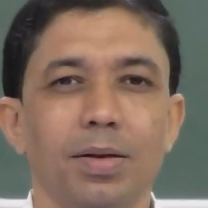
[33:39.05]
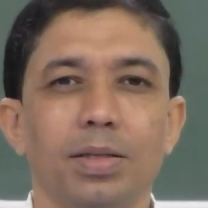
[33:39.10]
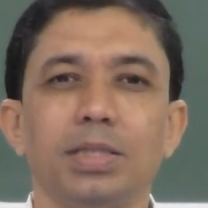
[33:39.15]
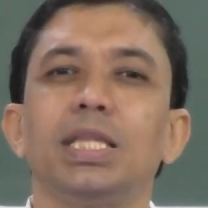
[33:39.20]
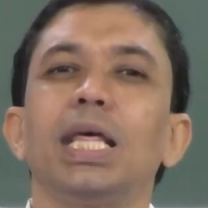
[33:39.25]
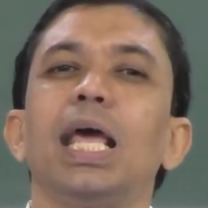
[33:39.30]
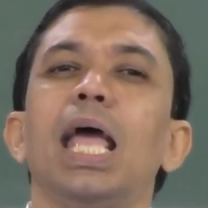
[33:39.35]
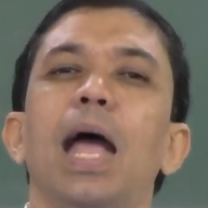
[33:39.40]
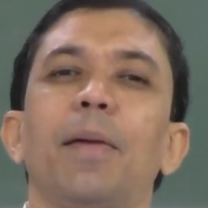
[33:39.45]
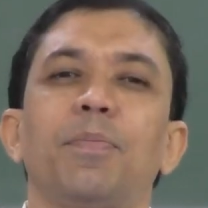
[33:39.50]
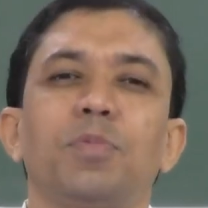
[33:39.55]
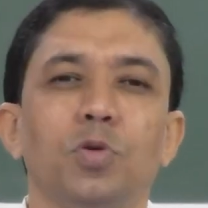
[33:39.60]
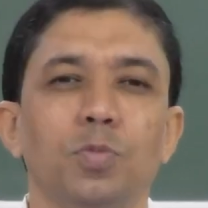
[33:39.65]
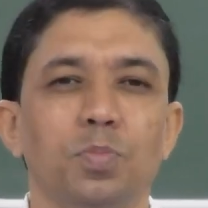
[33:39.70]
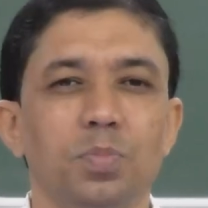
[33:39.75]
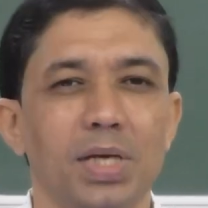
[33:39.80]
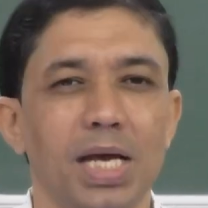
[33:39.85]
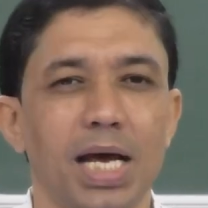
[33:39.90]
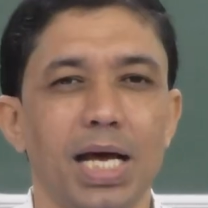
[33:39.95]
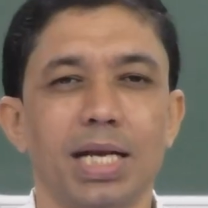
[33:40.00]
they have to
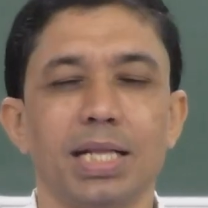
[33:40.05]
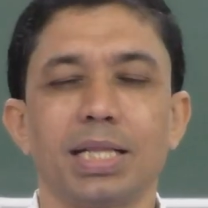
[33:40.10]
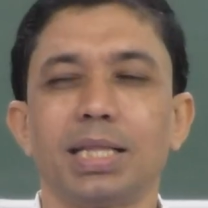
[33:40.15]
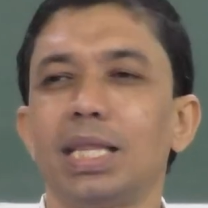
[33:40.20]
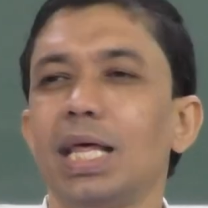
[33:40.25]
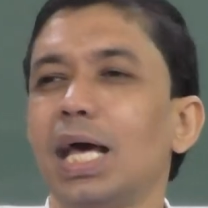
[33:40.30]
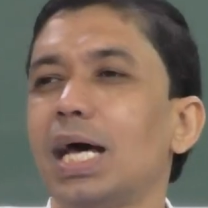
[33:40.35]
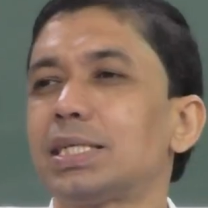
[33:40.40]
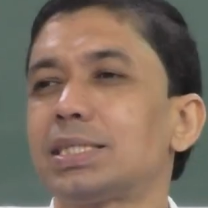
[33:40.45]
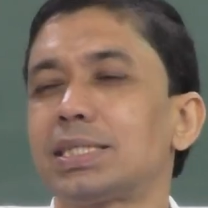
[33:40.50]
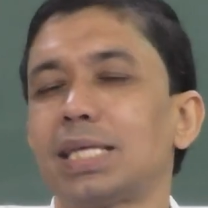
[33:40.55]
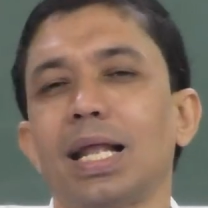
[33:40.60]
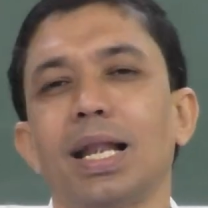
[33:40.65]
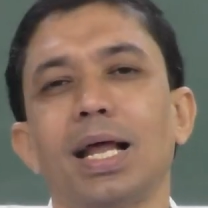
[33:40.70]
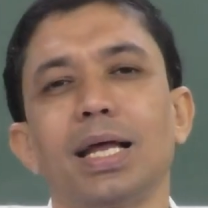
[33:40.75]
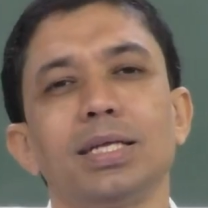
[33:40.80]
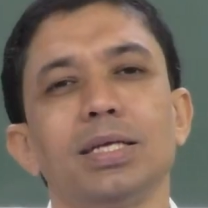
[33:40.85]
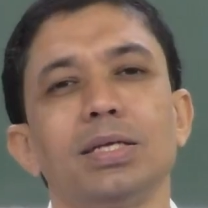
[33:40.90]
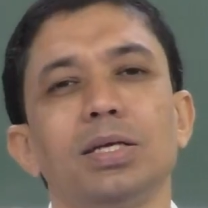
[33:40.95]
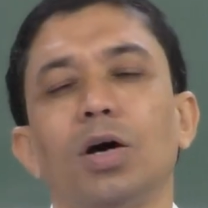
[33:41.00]
bear their
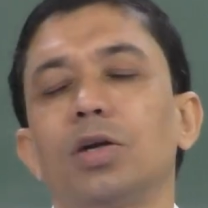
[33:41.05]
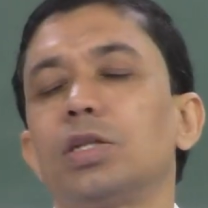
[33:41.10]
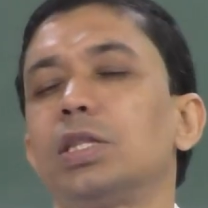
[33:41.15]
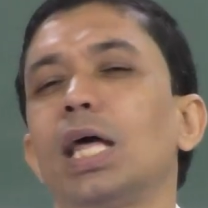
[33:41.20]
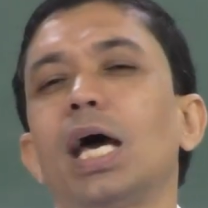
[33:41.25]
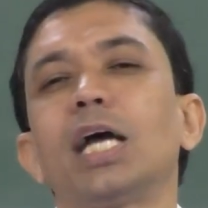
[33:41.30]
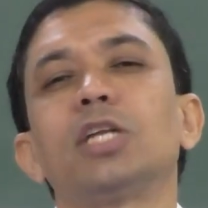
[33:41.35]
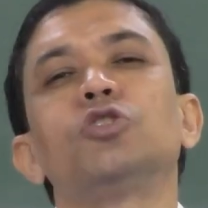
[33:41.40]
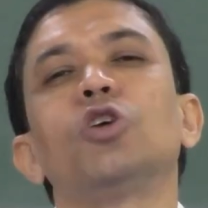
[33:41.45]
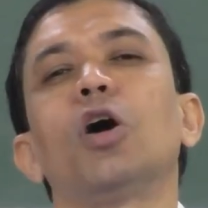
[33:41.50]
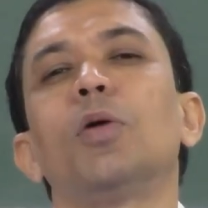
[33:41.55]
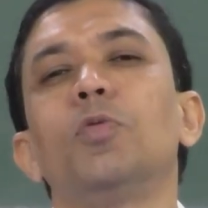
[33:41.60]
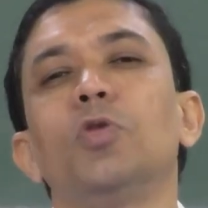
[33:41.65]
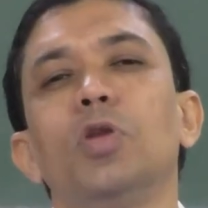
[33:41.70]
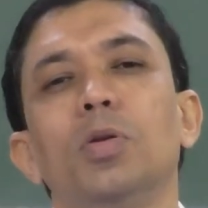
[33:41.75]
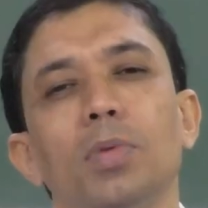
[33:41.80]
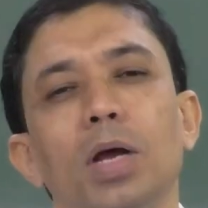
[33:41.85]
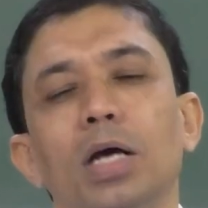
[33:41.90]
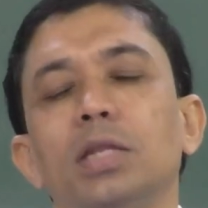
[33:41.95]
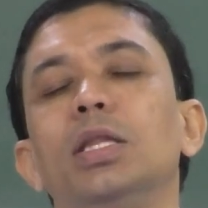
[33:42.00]
salary or their job
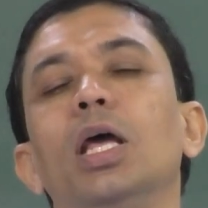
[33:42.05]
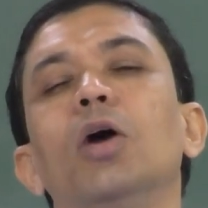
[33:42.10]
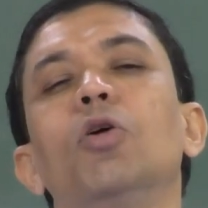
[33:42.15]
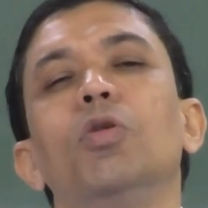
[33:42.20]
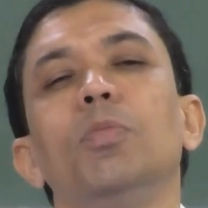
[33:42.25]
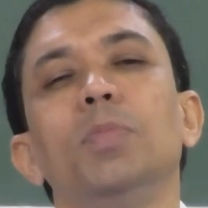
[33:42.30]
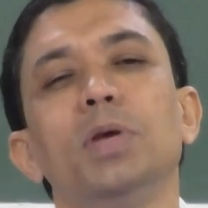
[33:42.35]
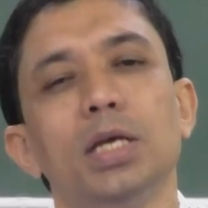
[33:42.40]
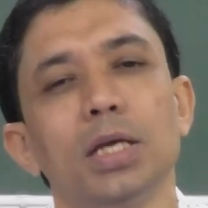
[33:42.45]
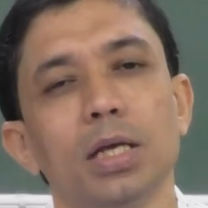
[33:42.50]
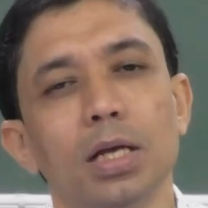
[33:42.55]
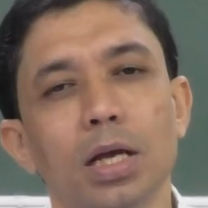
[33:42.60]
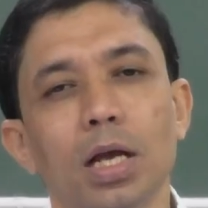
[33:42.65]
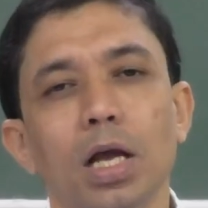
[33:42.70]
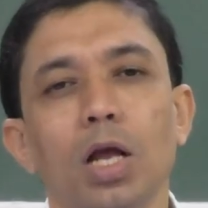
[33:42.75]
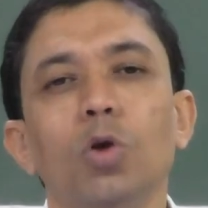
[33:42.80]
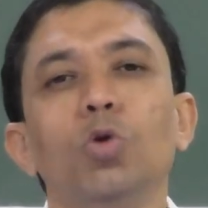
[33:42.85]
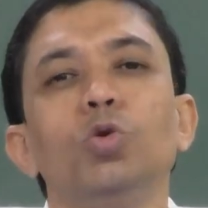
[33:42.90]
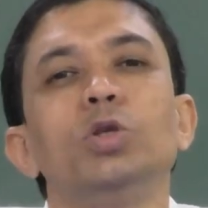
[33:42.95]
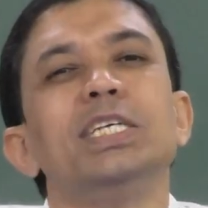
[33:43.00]
will be, they will be
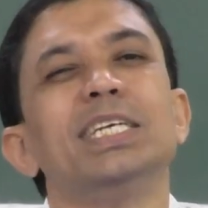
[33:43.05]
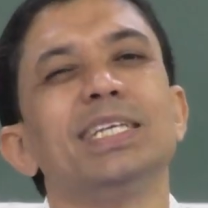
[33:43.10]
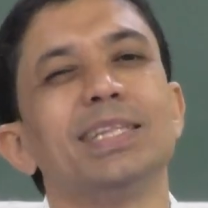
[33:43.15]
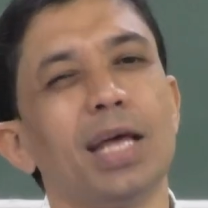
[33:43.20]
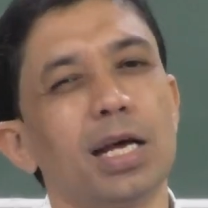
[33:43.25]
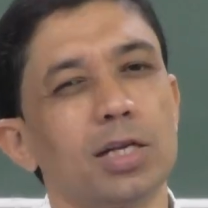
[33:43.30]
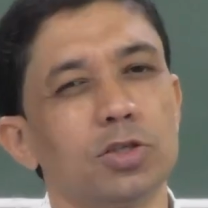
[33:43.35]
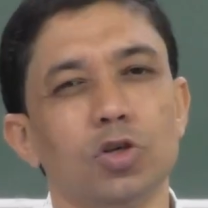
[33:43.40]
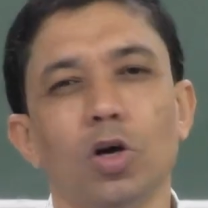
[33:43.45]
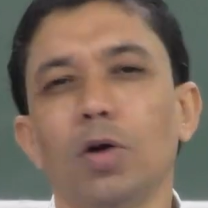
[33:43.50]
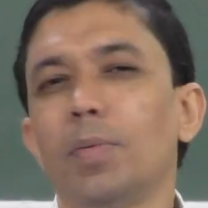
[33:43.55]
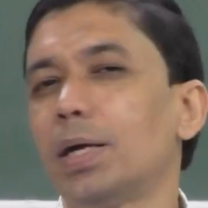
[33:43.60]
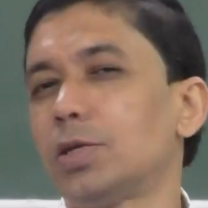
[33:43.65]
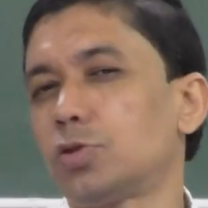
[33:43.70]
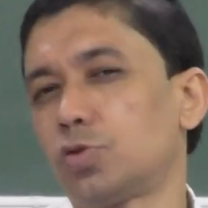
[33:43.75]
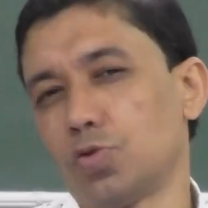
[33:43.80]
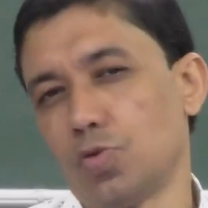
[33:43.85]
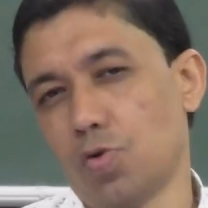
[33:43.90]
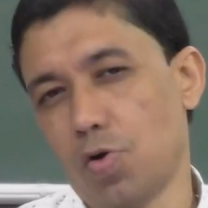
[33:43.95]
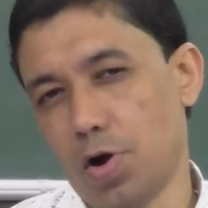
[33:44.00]
losing their job and
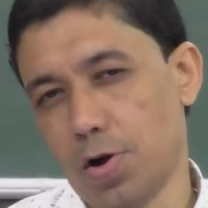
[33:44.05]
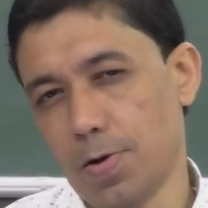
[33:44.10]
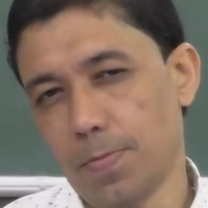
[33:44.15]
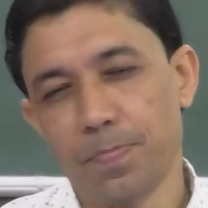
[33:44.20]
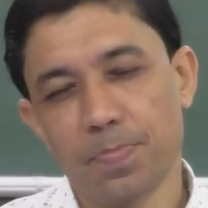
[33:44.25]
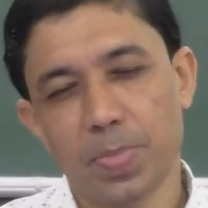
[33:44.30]
so on